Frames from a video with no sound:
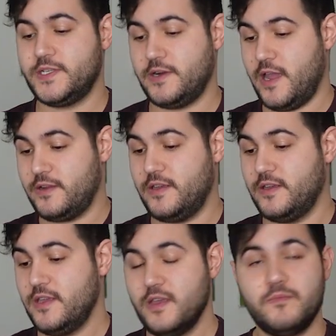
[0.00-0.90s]
to start out
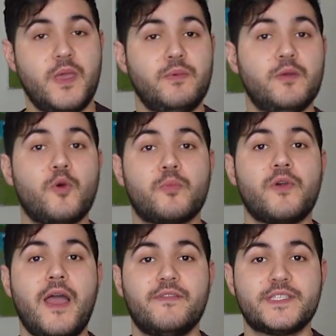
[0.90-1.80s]
in maybe a more
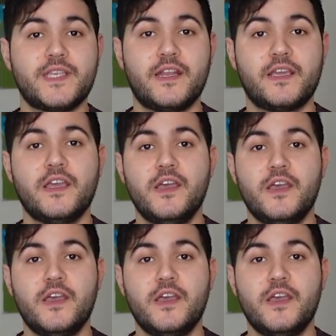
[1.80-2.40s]
private setting,